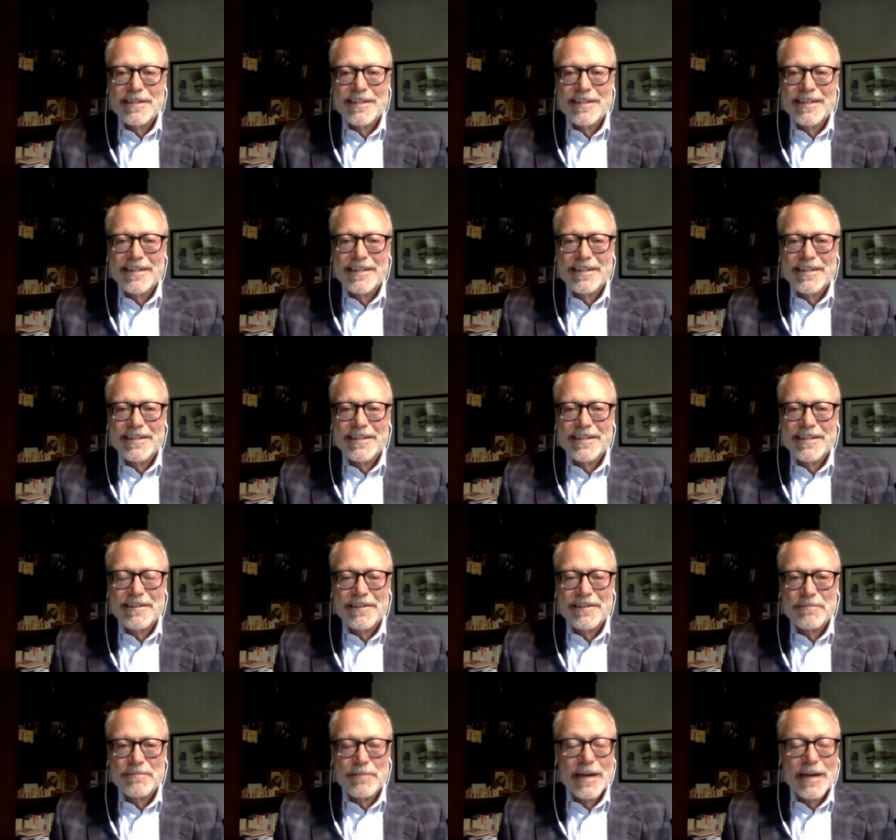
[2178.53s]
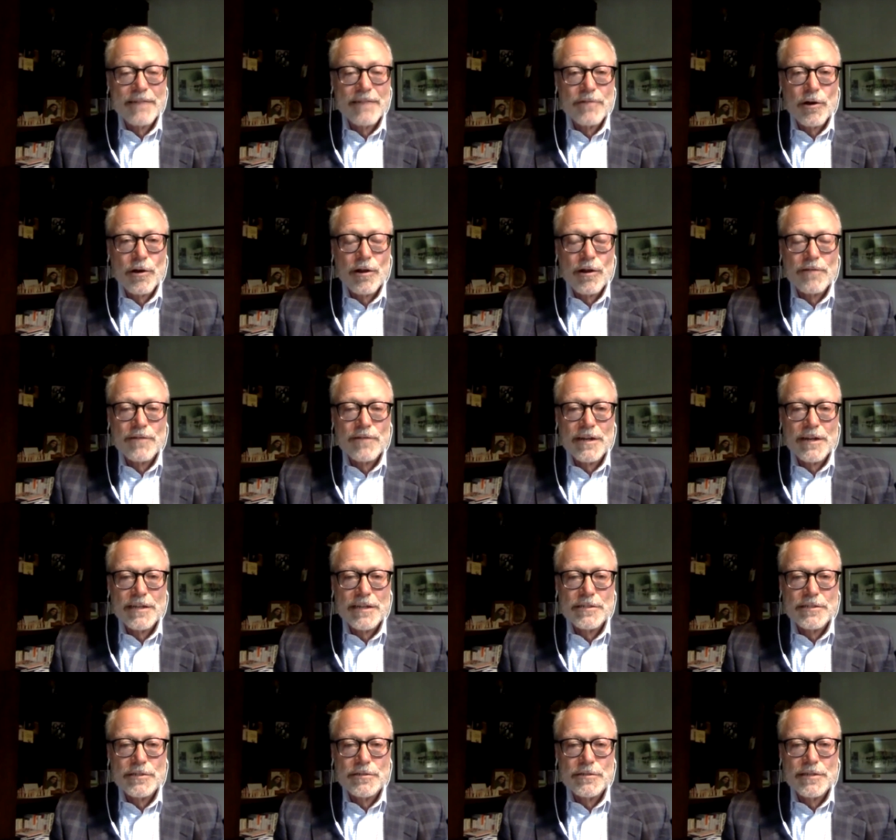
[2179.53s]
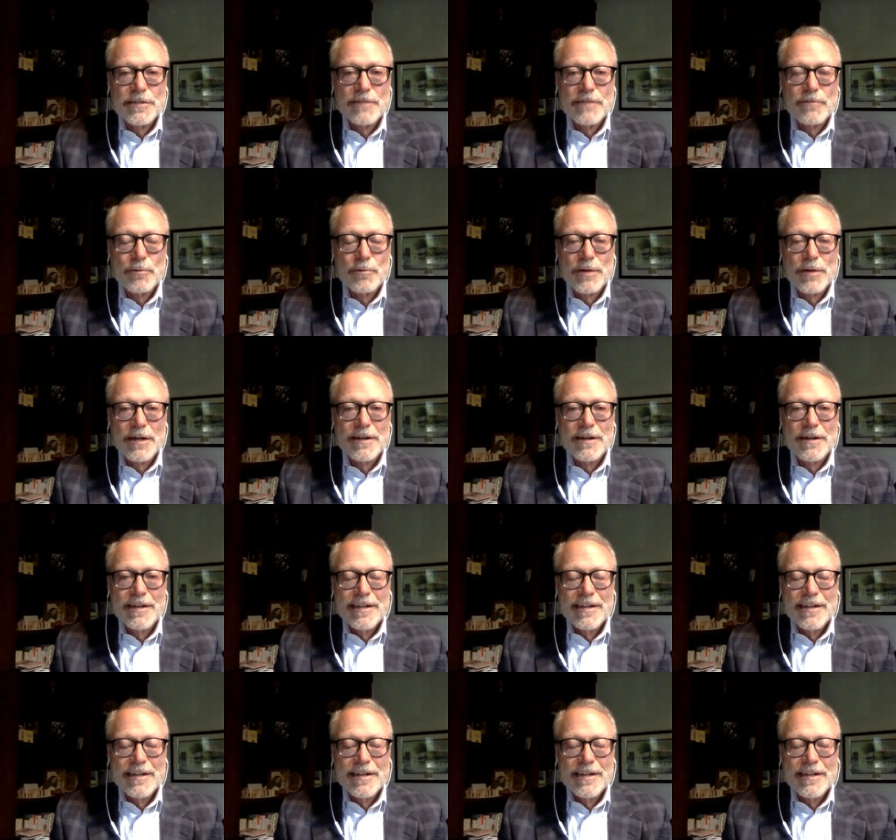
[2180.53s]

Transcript: And on behalf of all of our listeners everywhere,